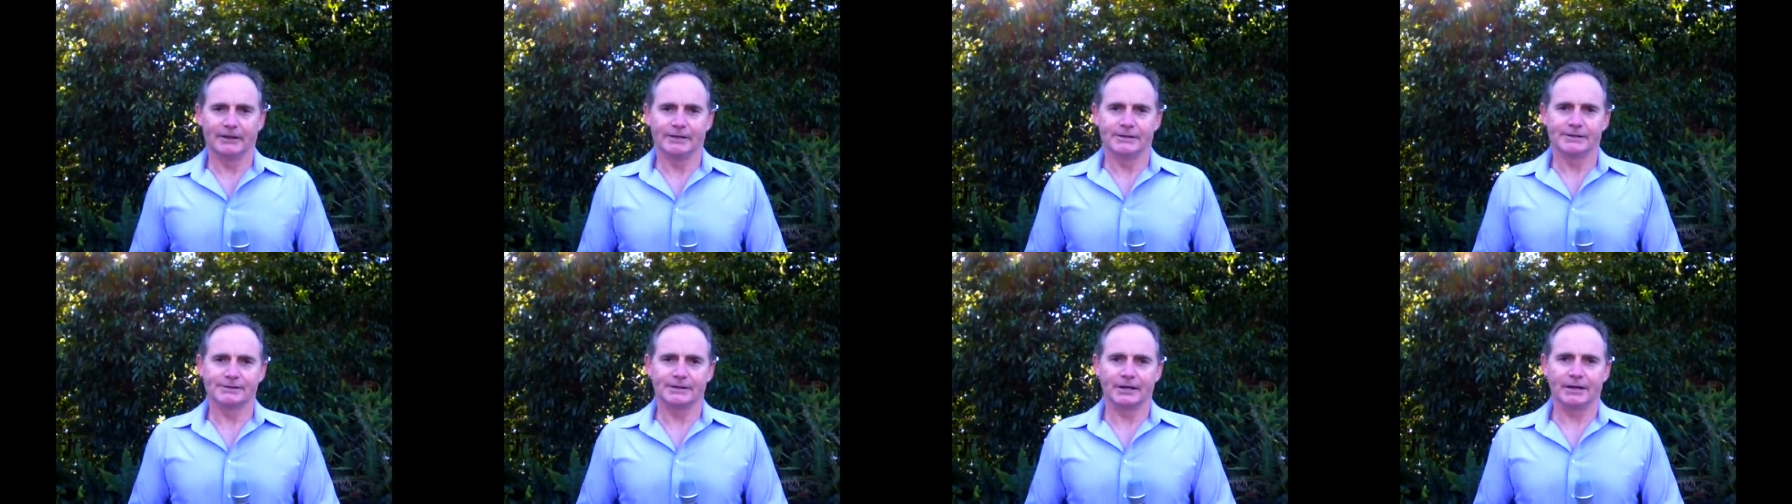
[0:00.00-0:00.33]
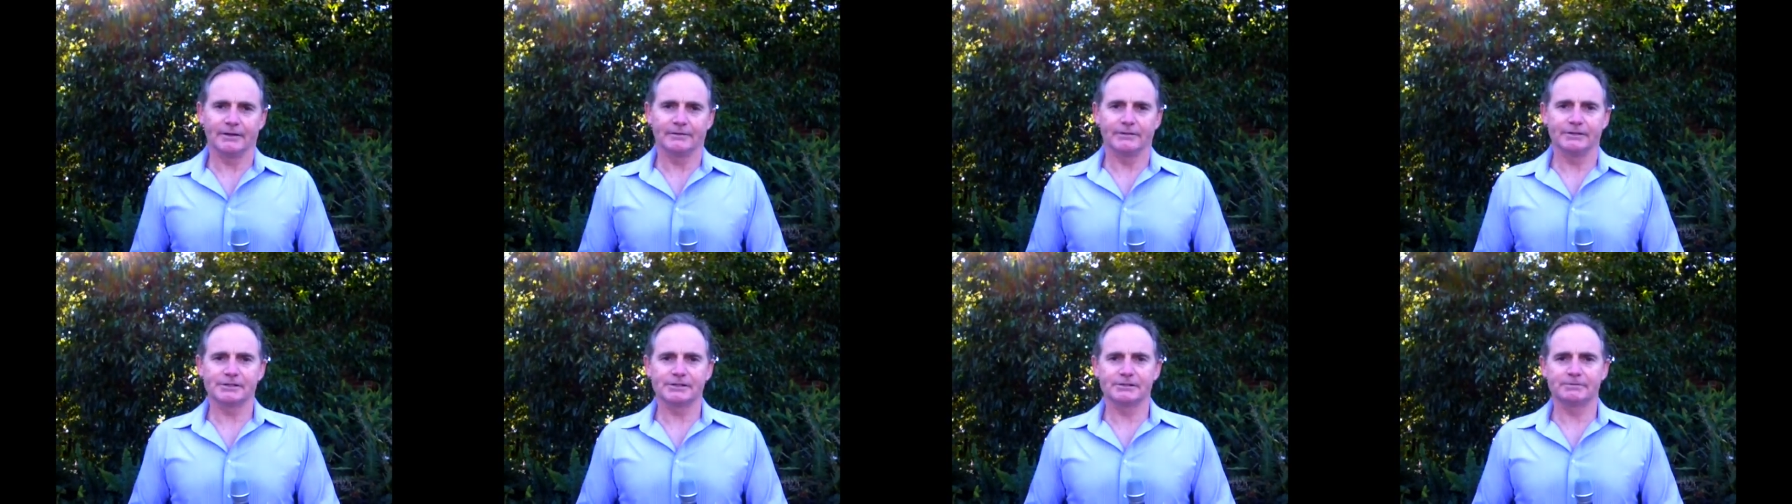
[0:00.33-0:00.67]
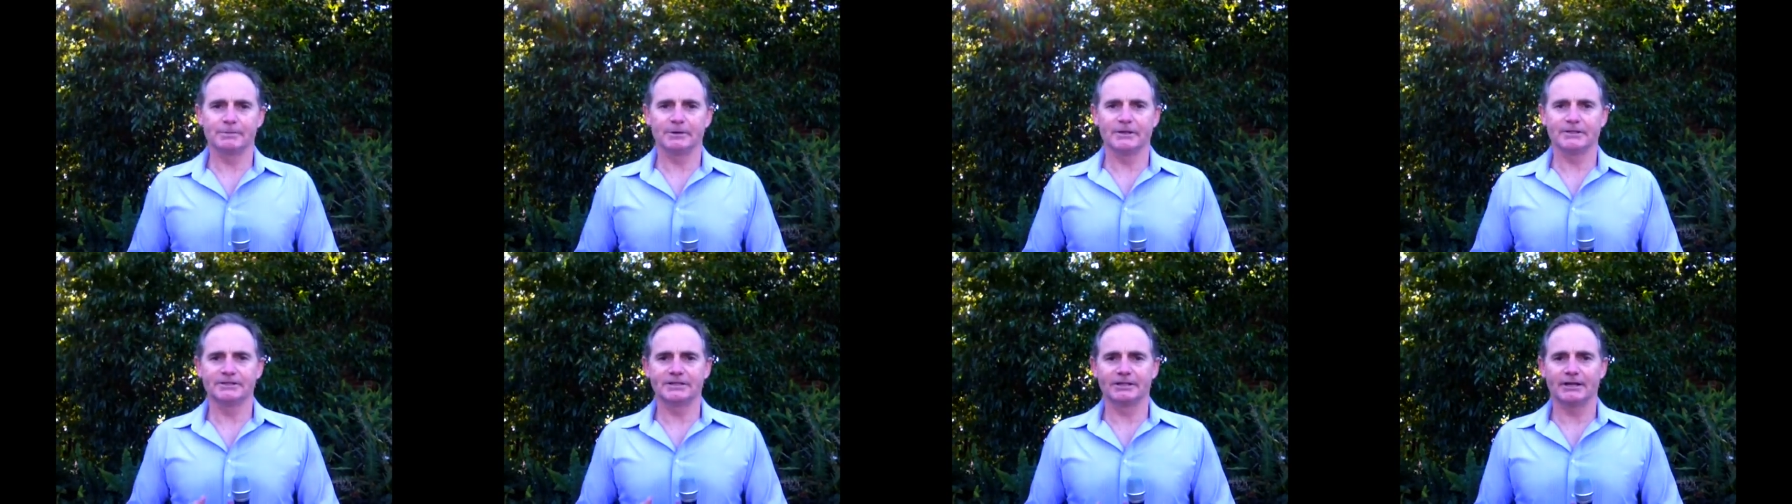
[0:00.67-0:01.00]
So this has
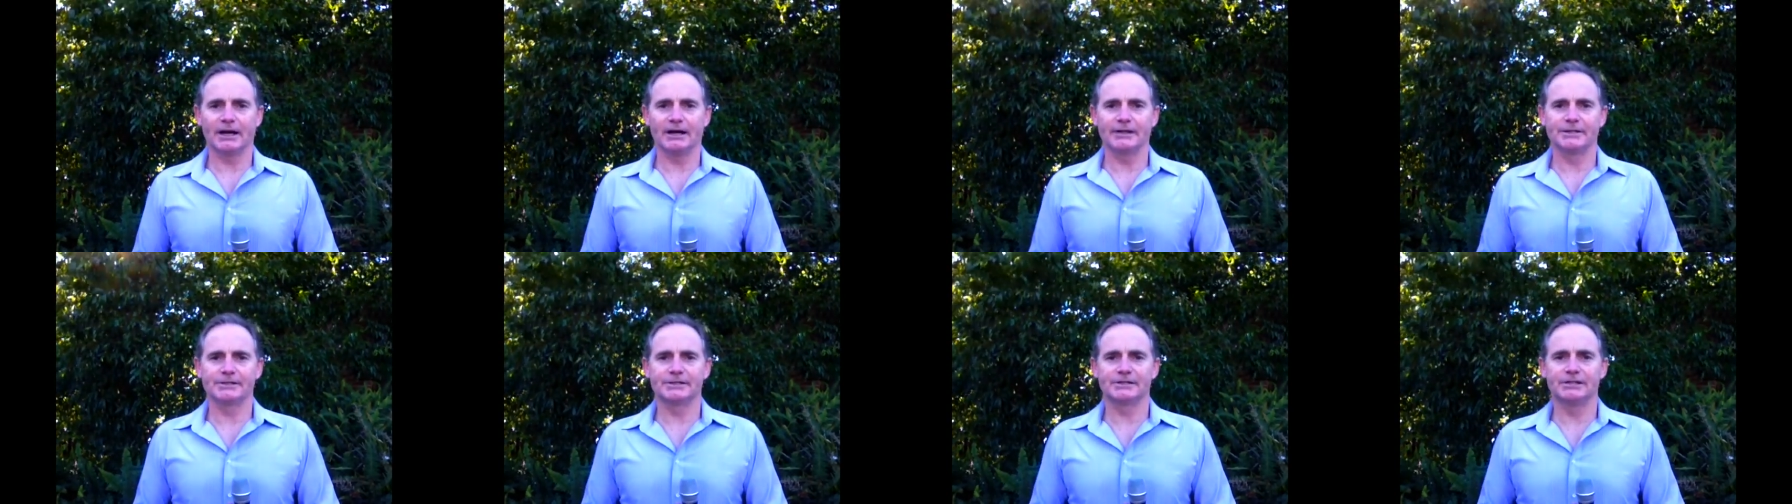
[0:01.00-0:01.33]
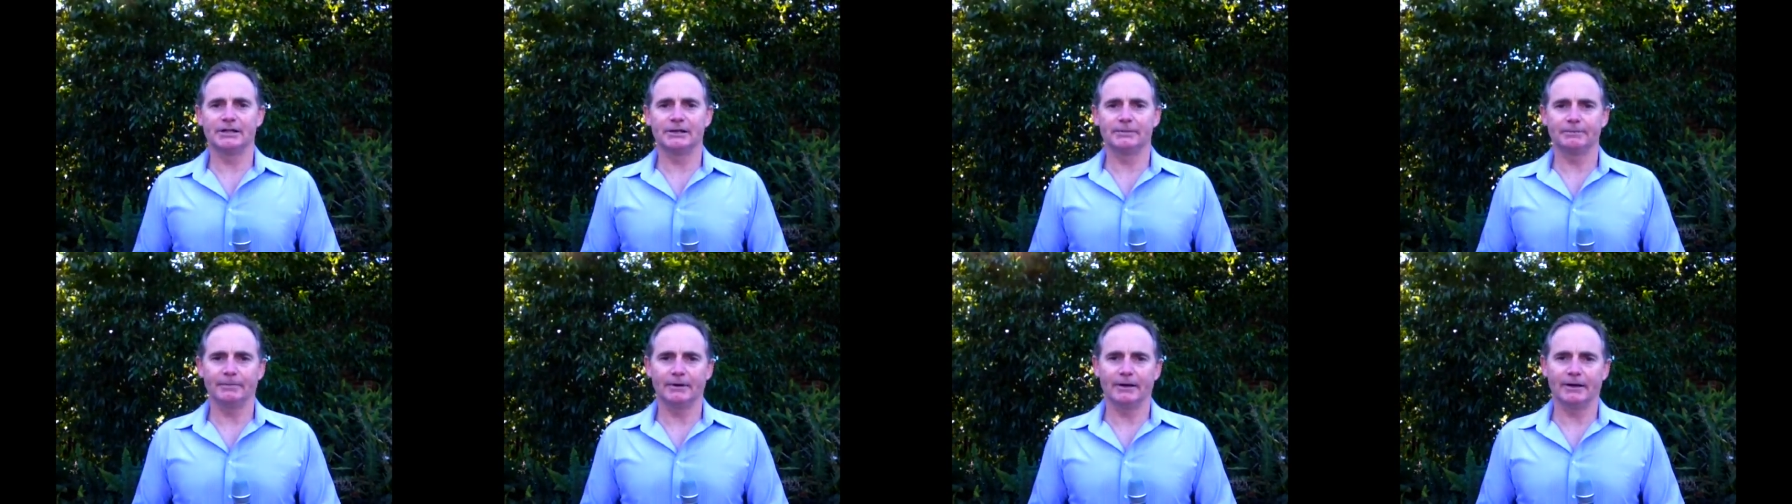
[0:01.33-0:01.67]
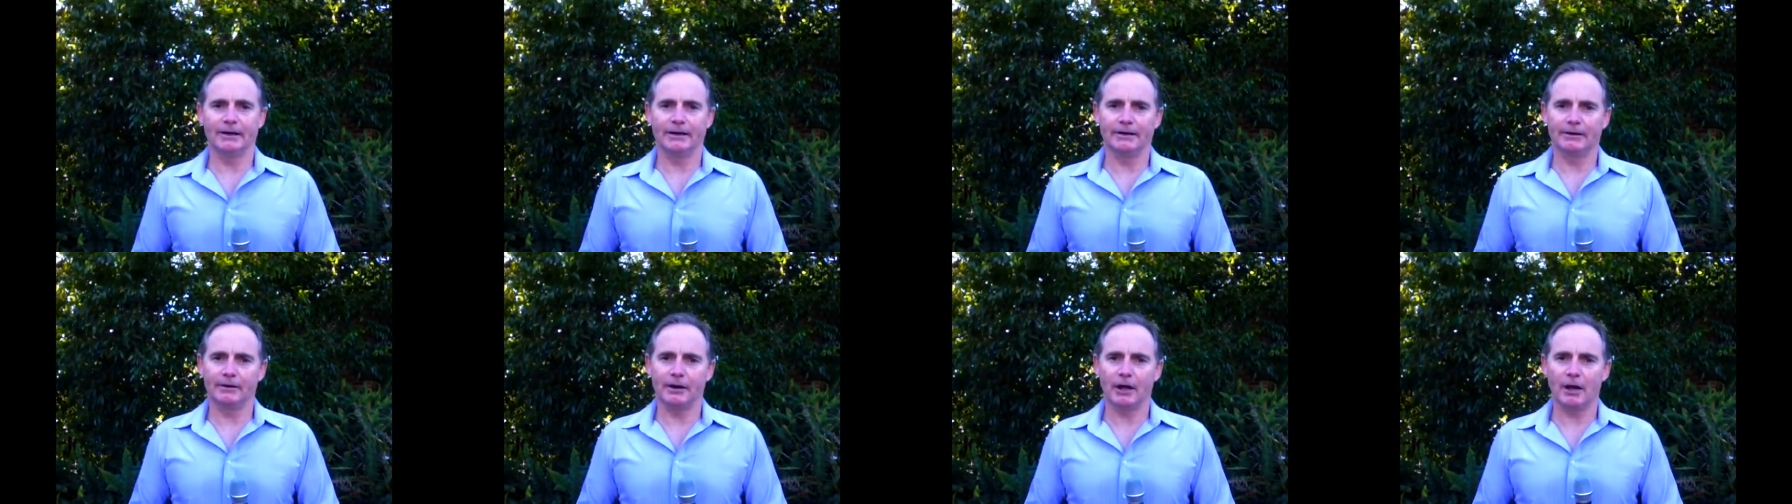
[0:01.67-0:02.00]
been today's tip.
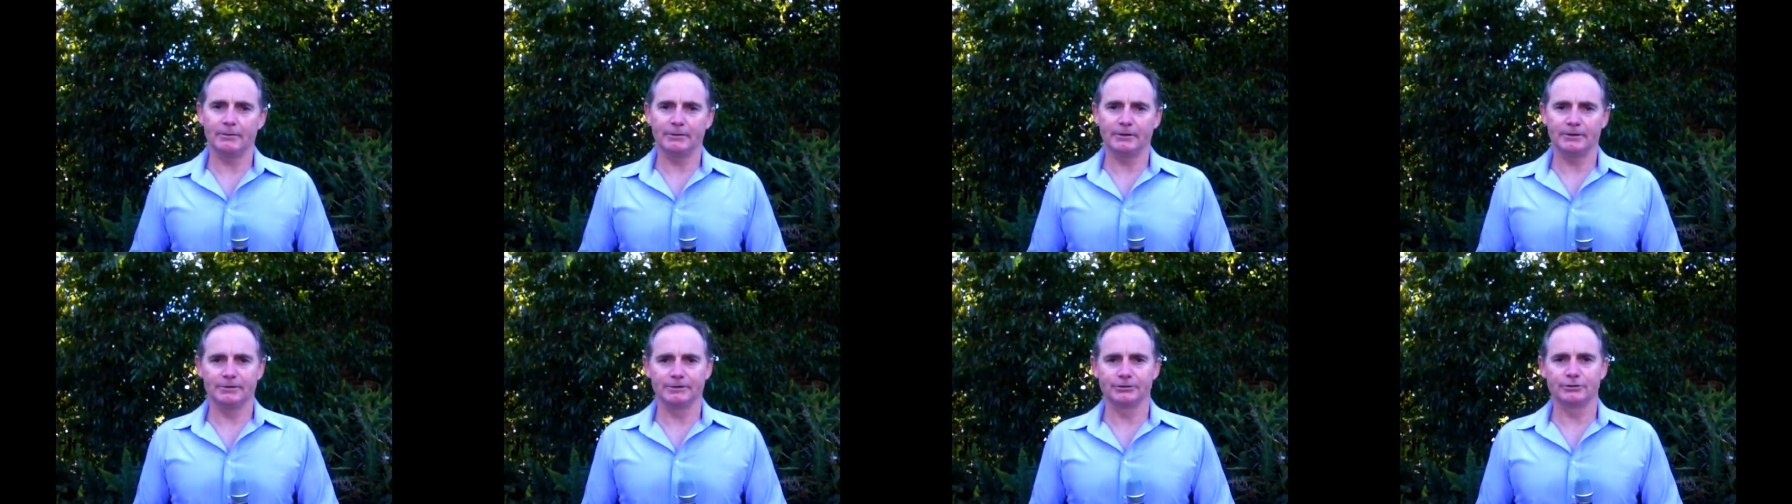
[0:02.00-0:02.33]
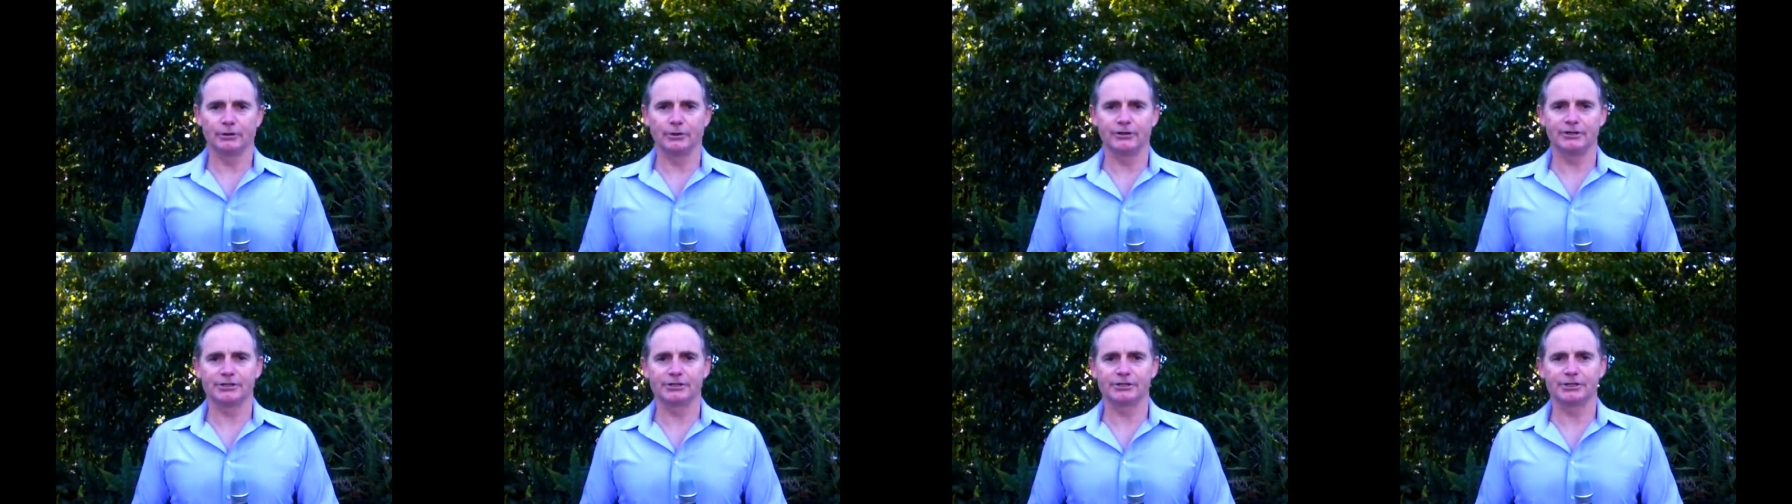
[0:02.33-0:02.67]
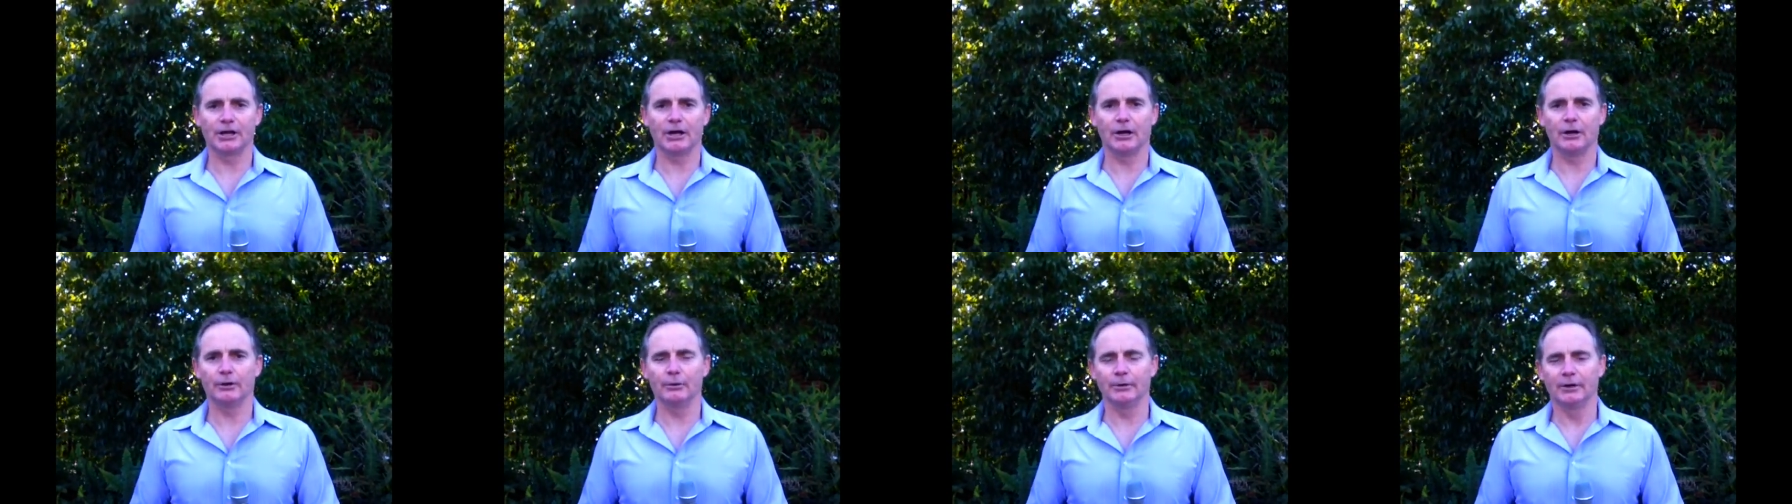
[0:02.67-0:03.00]
Uh, hope you enjoyed the
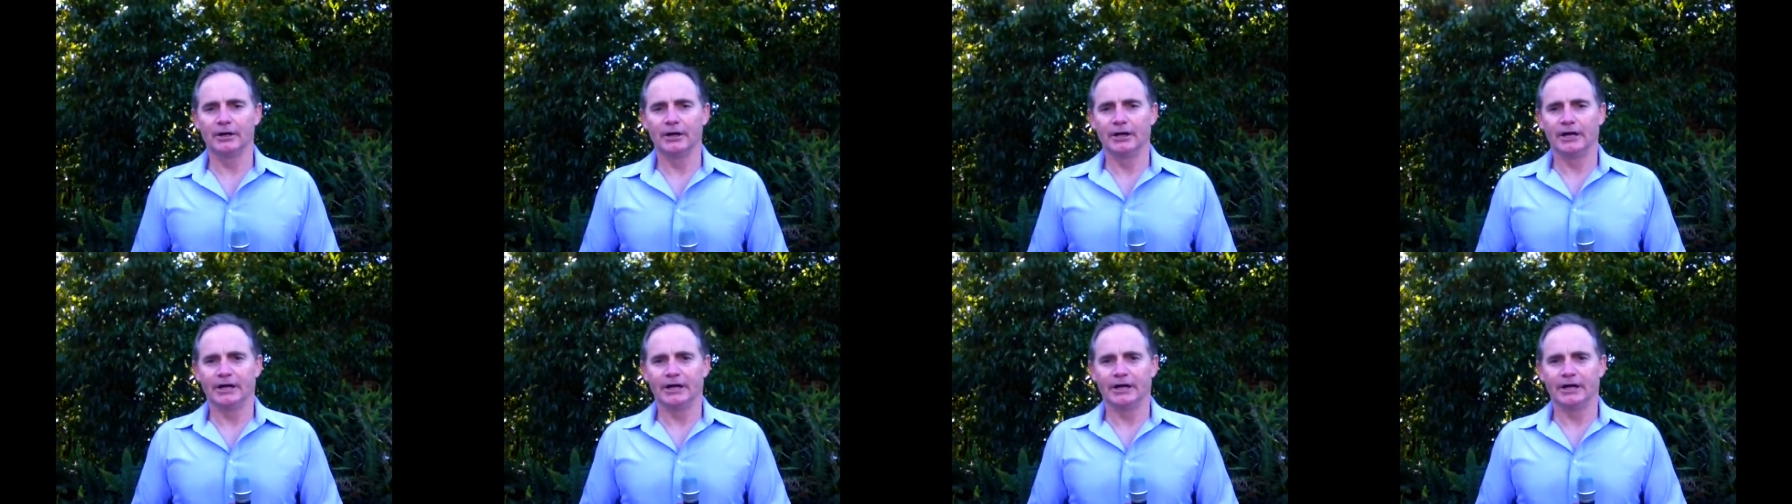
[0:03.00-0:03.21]
show.